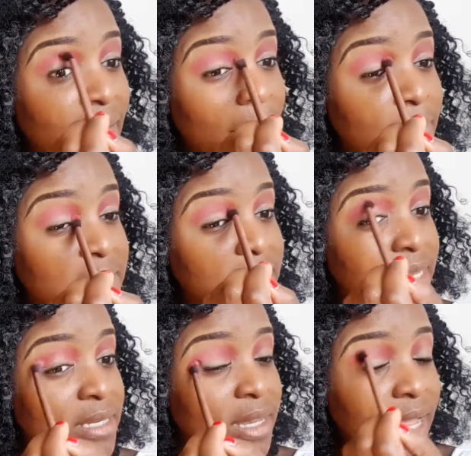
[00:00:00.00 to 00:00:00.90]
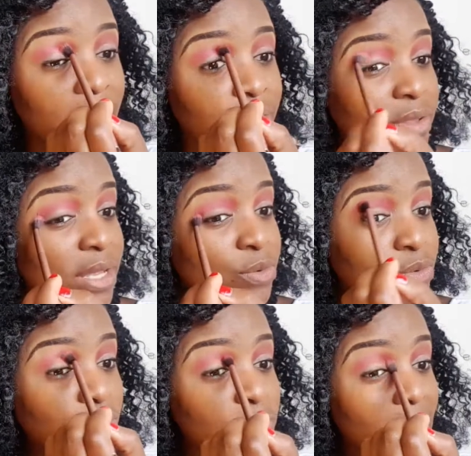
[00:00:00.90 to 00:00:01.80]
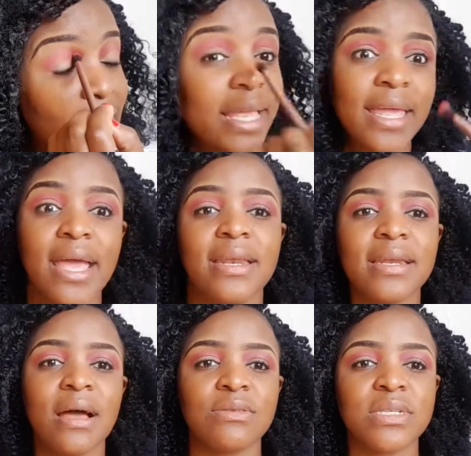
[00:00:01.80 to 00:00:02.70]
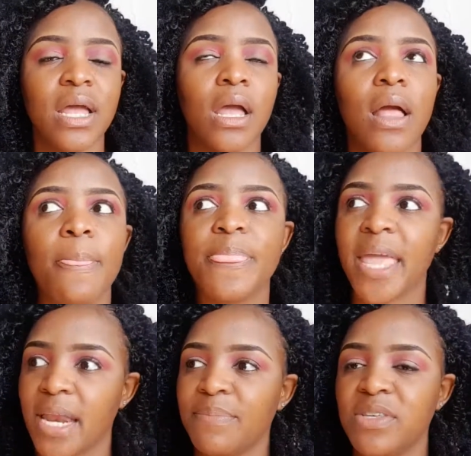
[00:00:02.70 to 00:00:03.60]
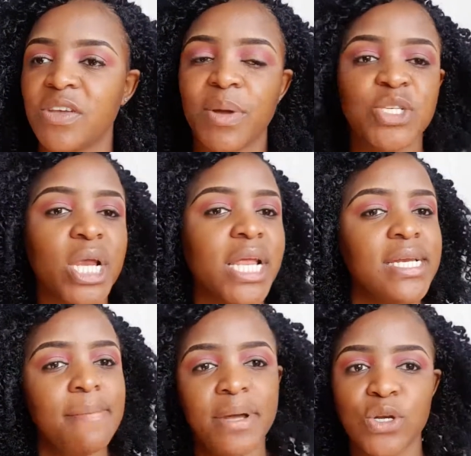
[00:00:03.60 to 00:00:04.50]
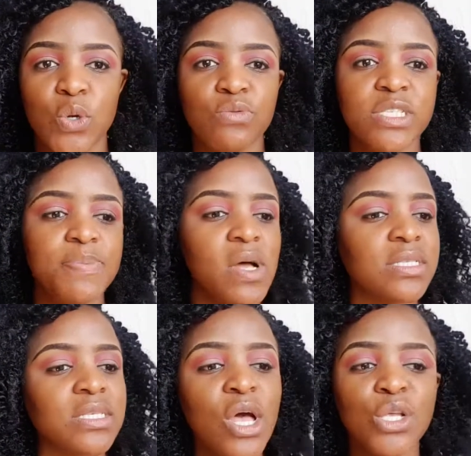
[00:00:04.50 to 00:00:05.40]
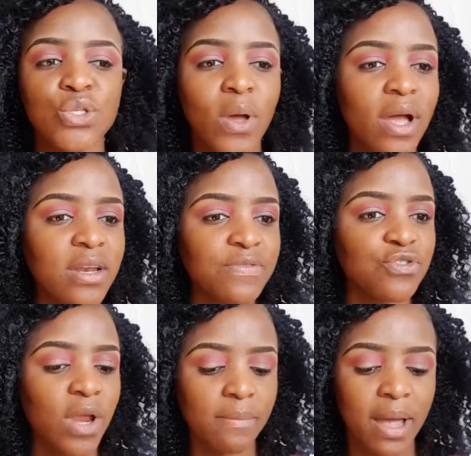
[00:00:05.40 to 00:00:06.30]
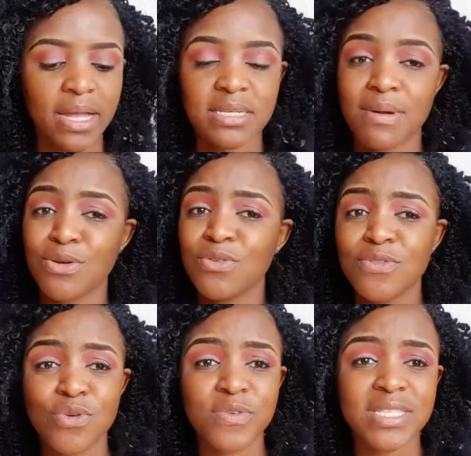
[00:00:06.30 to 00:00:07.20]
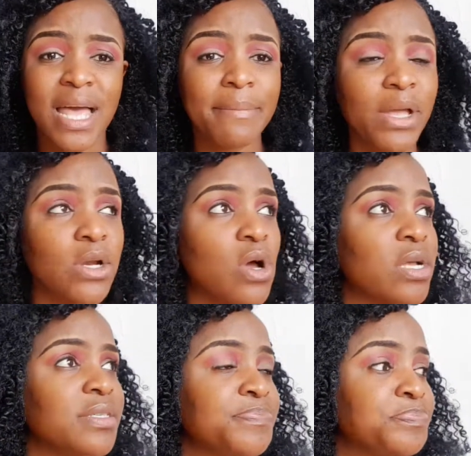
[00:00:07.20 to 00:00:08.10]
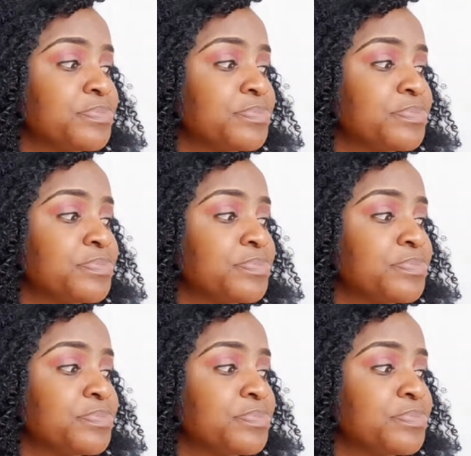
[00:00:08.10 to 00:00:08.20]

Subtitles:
a message, a guy, girl, I don't know, again, and I was like, can I please have my tracking number? No response. So I can't even track my item. I don't even know if it's coming or not.